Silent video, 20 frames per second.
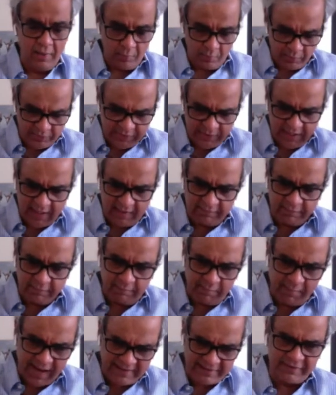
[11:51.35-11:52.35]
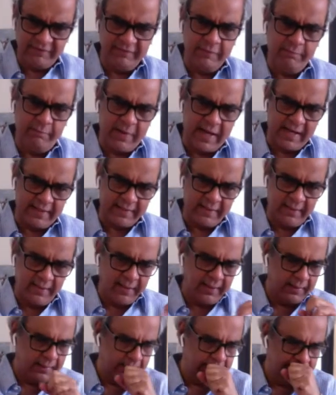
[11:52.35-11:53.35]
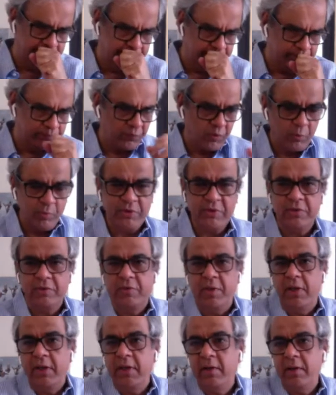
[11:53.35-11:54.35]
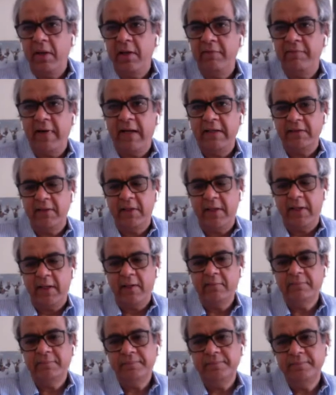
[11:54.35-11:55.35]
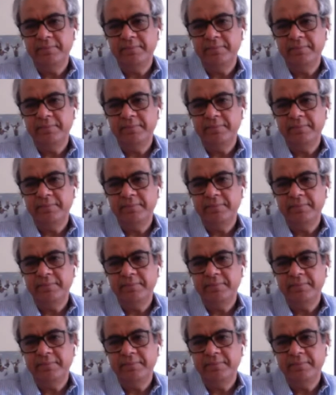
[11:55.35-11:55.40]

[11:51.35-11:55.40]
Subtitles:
which can have a massive impact, which is really, really fascinating.